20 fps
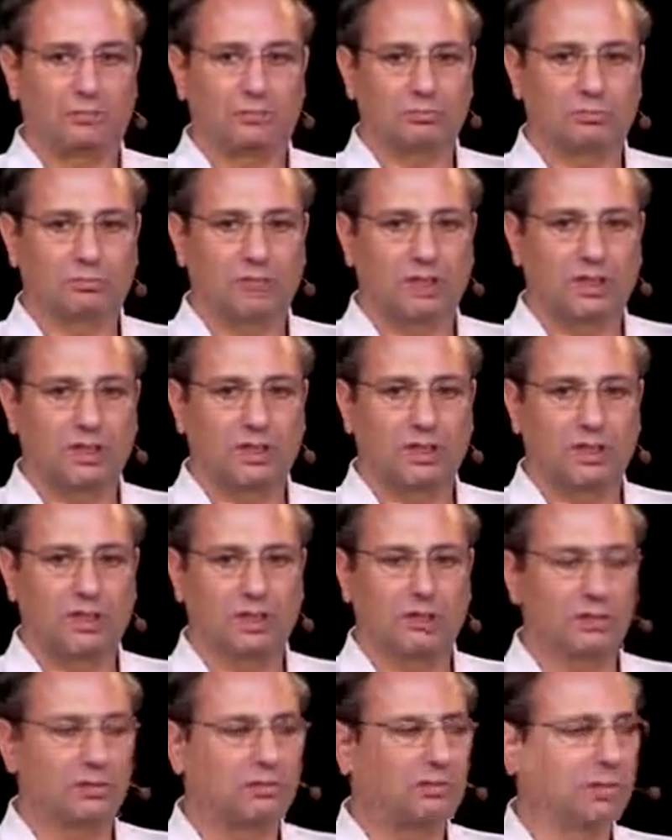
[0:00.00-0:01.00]

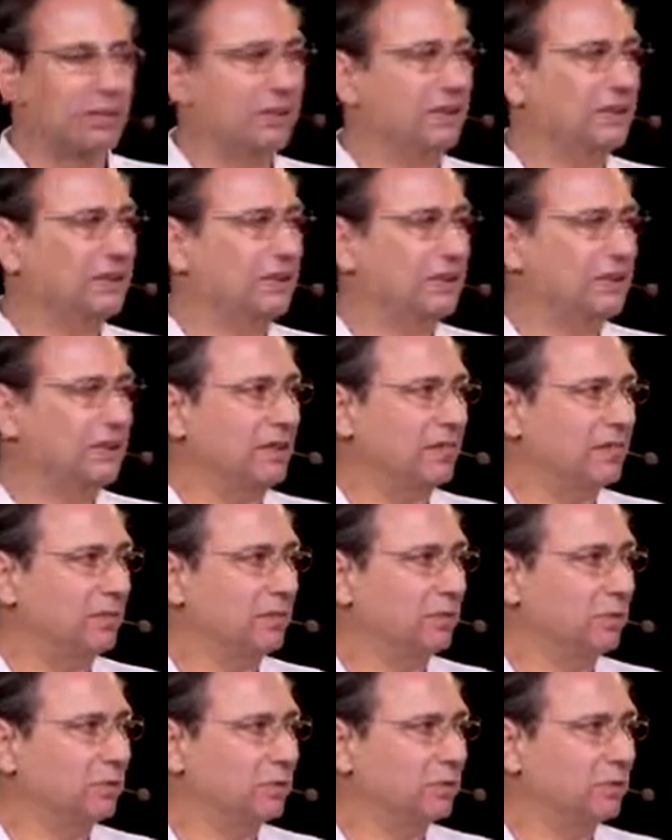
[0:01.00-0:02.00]
Making a data
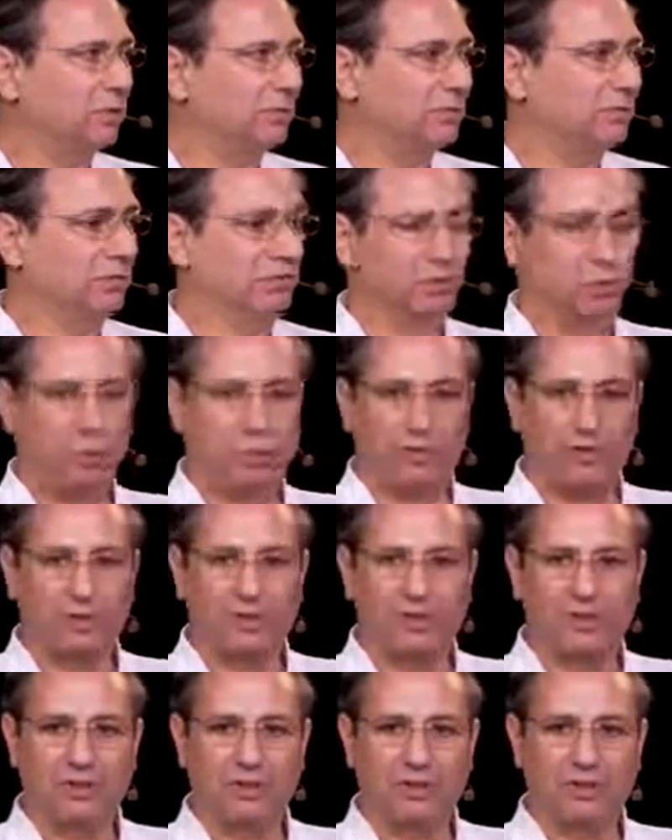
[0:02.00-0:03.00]
flow
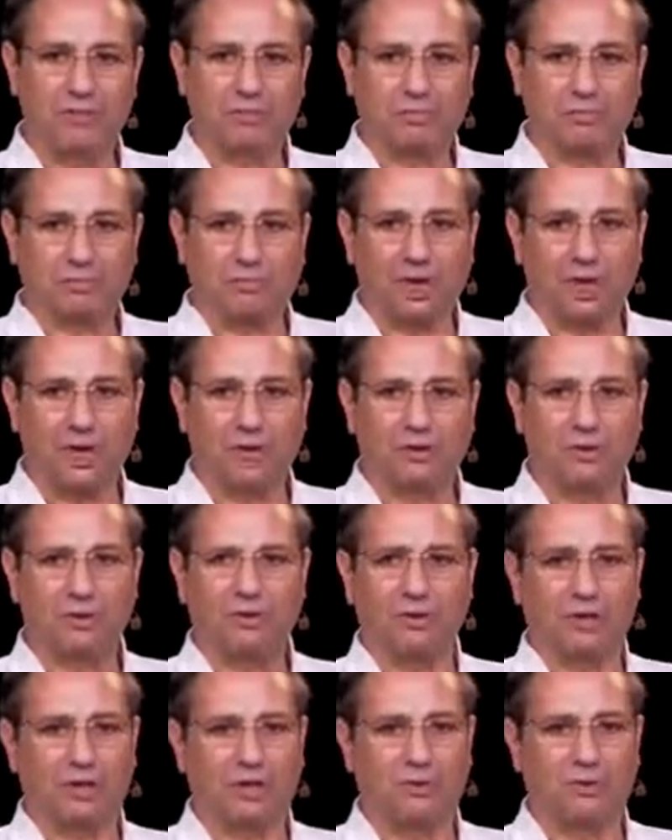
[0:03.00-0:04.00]
within
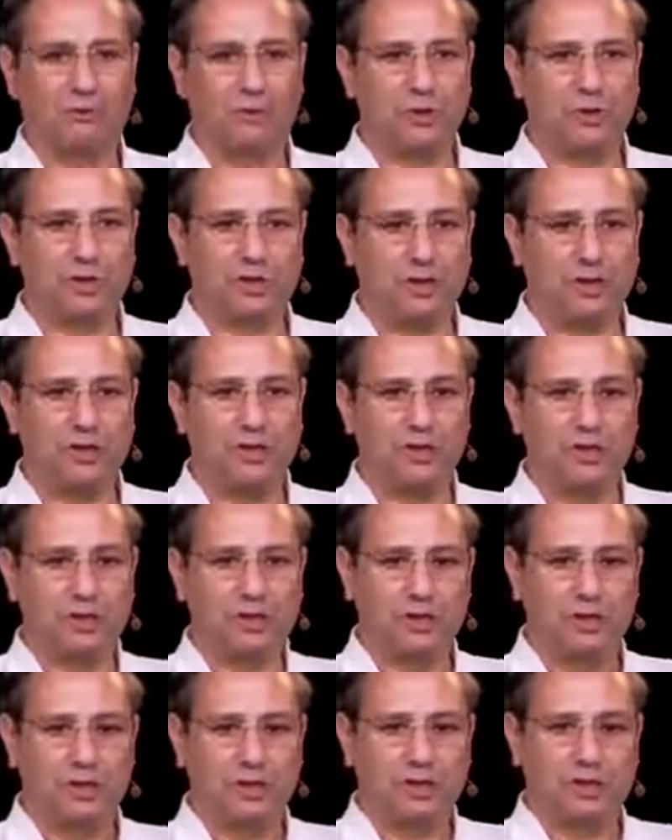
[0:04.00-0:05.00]
hardware or FPGA
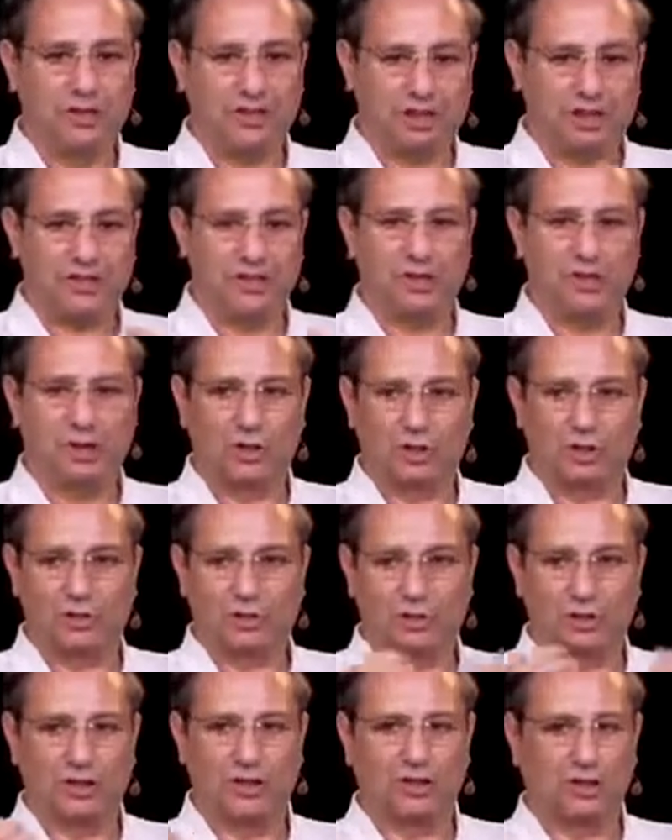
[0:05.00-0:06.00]
is not
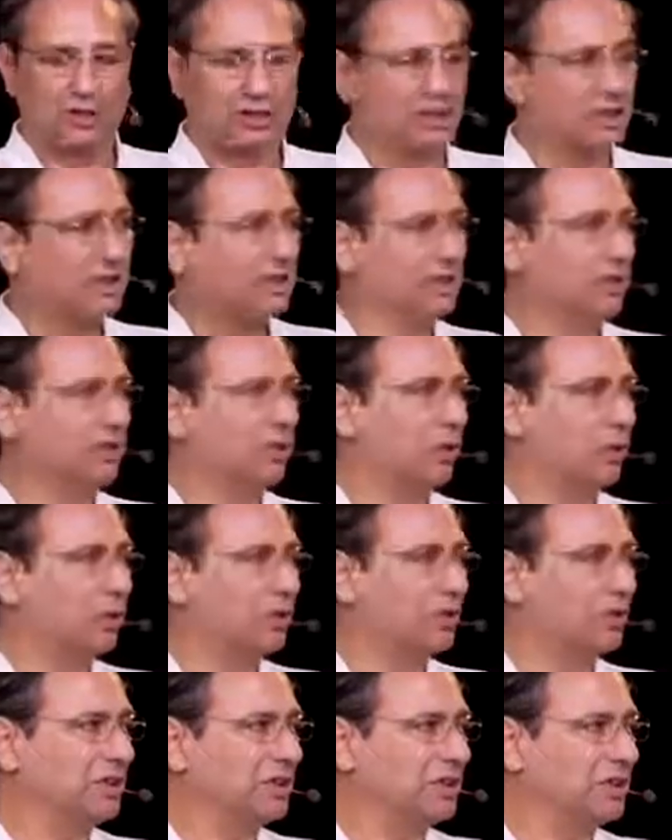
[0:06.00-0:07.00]
as data flow
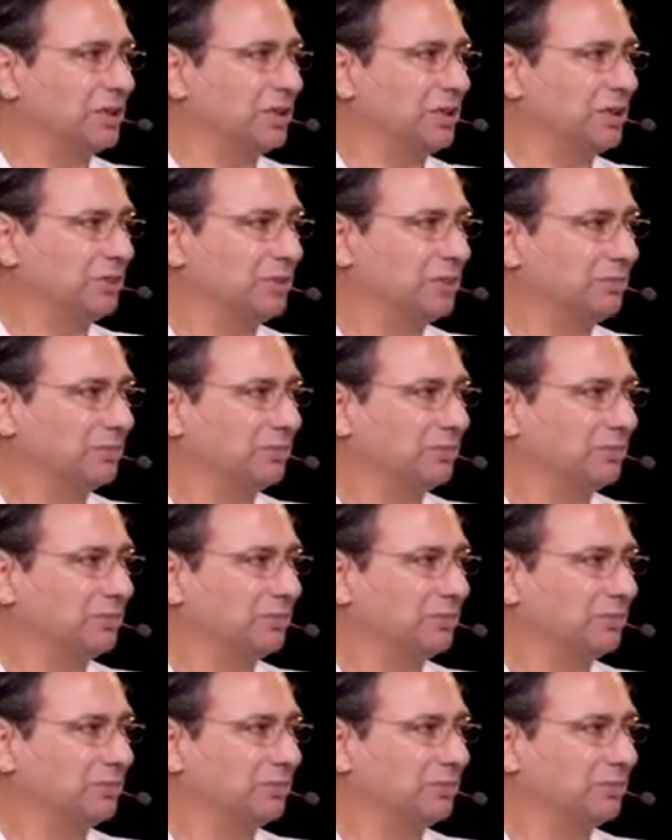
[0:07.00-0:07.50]
in CPU.